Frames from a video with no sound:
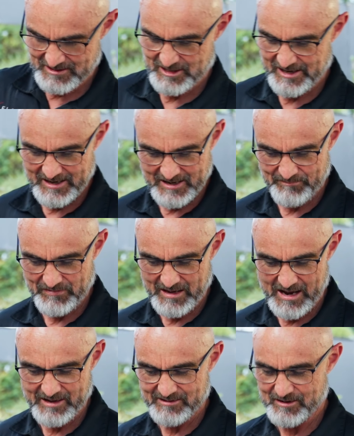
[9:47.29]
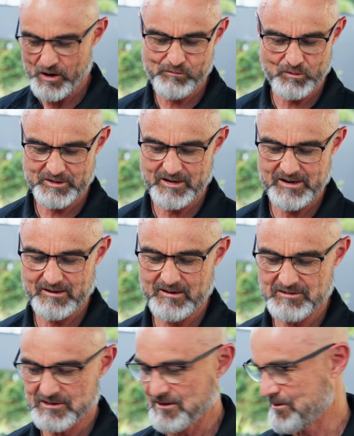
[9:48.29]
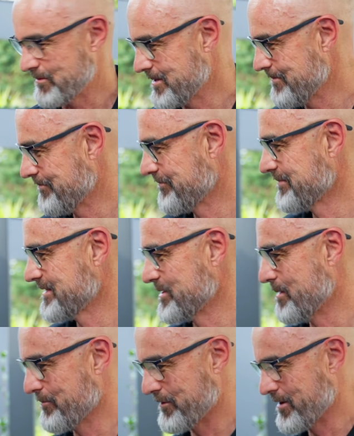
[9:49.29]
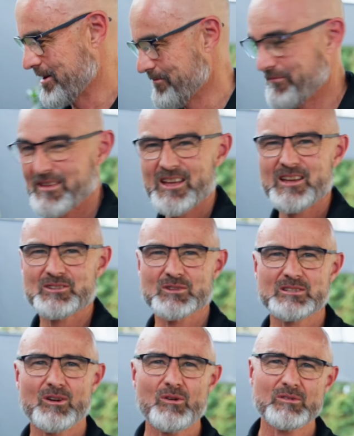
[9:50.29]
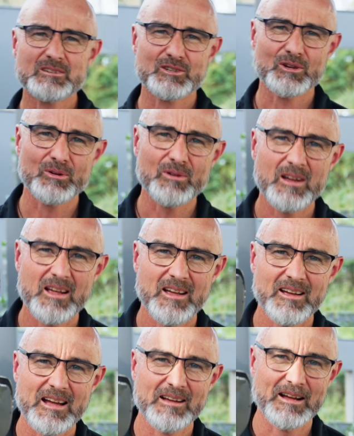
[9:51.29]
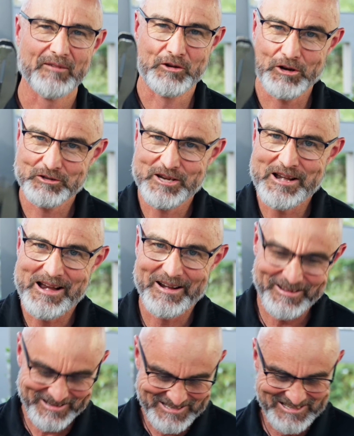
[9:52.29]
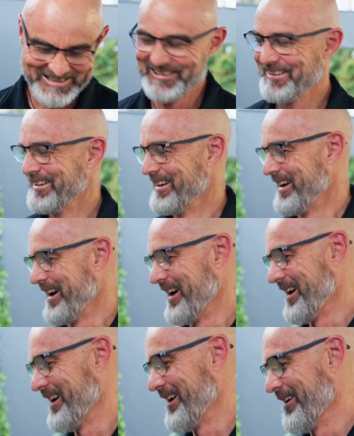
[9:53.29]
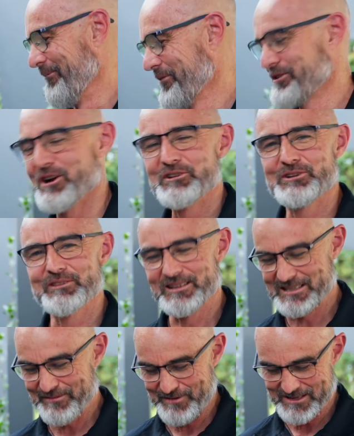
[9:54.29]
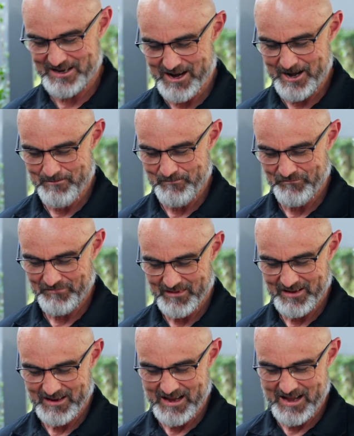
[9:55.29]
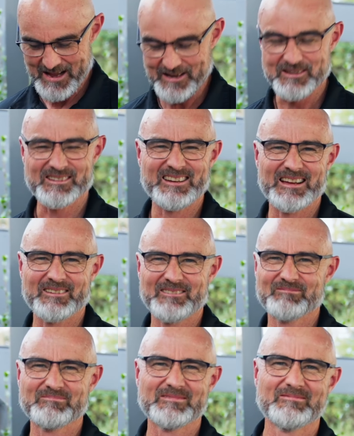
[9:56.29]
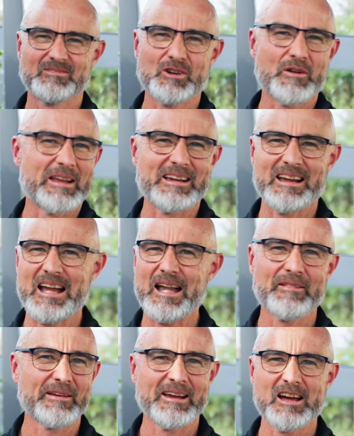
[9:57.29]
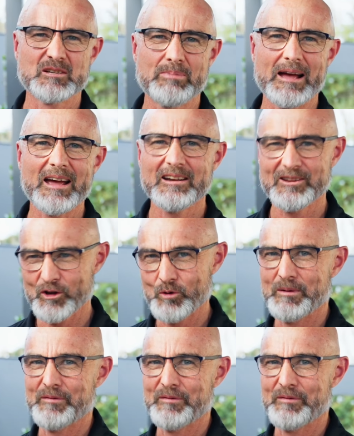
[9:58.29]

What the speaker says: genetic and overall diet and lifestyle. Well, so I'm fine. So as long as you have good genetics, don't do this every day, and don't eat anything else bad, you'll be